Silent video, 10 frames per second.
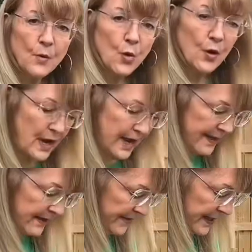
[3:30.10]
more
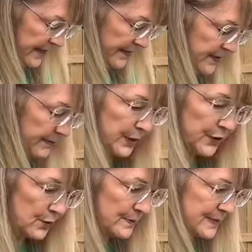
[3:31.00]
of the
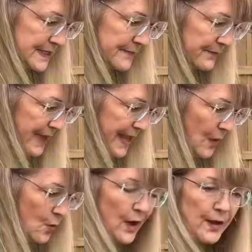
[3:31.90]
blooms,
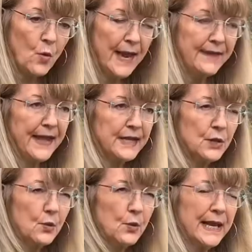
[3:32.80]
one way that
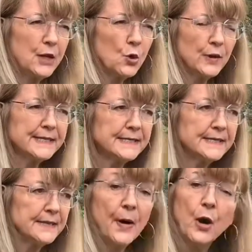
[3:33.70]
increases
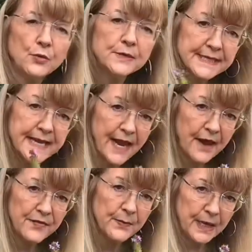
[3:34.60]
the potency
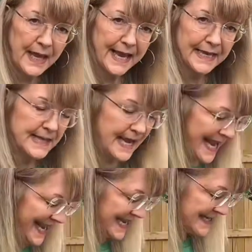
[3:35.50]
of the plant
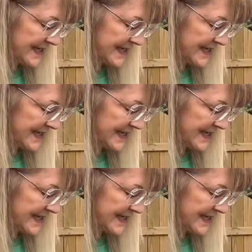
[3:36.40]
is